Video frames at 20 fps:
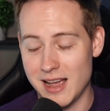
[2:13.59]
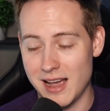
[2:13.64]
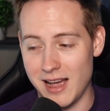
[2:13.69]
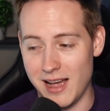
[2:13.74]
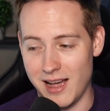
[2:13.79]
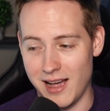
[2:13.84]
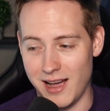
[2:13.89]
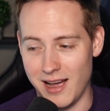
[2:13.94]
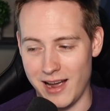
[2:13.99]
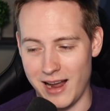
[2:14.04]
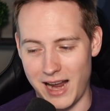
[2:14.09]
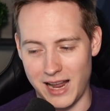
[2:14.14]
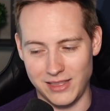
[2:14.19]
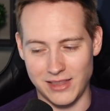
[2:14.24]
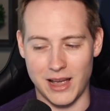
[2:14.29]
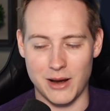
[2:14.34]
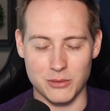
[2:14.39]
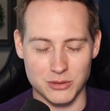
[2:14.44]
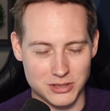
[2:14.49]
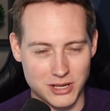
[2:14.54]
Uh, and
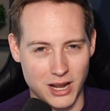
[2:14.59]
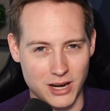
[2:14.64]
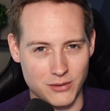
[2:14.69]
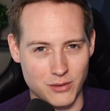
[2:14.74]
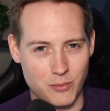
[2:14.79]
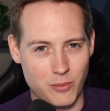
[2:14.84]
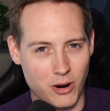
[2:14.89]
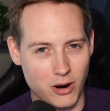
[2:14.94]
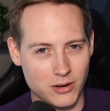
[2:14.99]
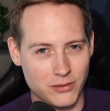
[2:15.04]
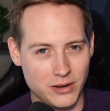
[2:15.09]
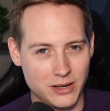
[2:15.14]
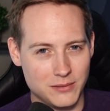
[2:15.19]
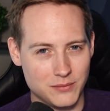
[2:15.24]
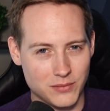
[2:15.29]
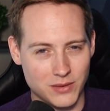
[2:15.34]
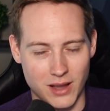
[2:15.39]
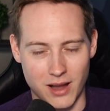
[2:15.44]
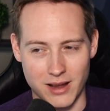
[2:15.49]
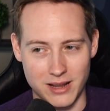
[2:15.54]
that was kind of a part of it.
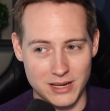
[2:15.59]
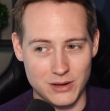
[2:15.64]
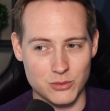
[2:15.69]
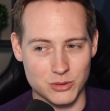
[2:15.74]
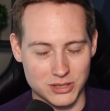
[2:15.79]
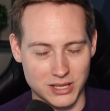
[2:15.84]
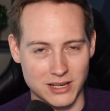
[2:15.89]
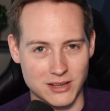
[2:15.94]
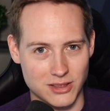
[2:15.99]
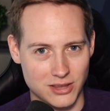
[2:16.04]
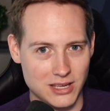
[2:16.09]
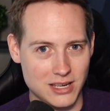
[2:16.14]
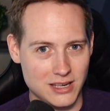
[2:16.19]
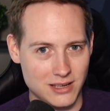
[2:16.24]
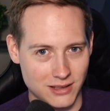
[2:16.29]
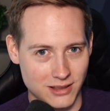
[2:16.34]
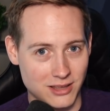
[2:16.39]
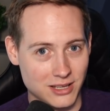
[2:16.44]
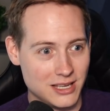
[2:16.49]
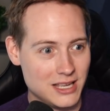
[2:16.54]
Uh, he was like
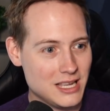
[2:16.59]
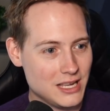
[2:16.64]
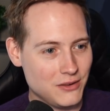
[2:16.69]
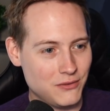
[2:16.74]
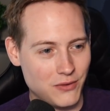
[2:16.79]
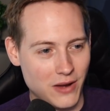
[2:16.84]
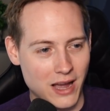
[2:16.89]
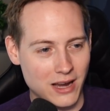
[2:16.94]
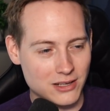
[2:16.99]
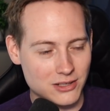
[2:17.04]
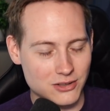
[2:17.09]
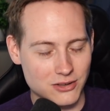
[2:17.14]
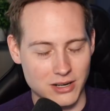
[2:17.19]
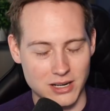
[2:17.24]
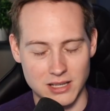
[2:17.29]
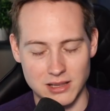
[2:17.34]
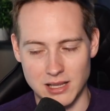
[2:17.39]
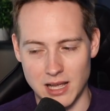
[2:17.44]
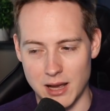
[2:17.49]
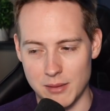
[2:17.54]
the the key factor
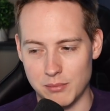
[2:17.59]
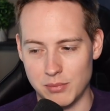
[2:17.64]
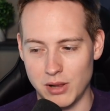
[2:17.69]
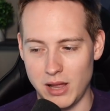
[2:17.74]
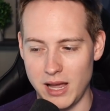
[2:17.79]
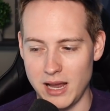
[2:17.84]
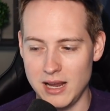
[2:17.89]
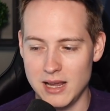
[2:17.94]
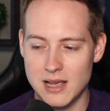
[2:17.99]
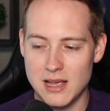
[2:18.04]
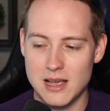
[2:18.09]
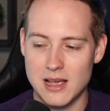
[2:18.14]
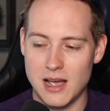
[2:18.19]
in that play.